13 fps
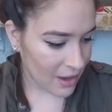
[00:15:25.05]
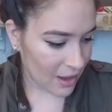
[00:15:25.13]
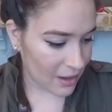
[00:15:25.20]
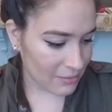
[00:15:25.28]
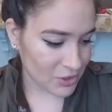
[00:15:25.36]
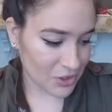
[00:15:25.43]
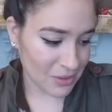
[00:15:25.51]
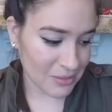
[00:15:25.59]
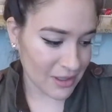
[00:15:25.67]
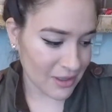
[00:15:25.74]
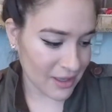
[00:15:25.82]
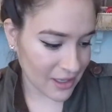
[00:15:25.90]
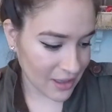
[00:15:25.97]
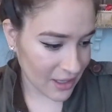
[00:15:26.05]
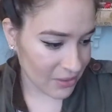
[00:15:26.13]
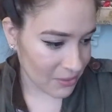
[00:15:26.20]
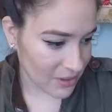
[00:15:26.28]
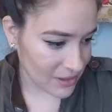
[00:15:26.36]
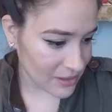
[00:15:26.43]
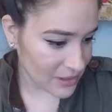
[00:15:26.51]
I'm sure I'm gonna like the other
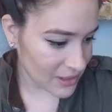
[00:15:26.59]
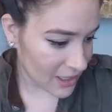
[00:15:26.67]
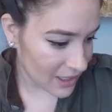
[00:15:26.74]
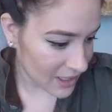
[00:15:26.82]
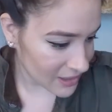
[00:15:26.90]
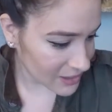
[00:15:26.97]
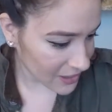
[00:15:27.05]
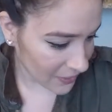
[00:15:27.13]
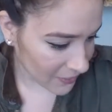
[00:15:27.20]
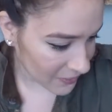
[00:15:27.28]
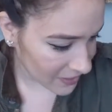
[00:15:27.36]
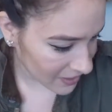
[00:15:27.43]
ones. So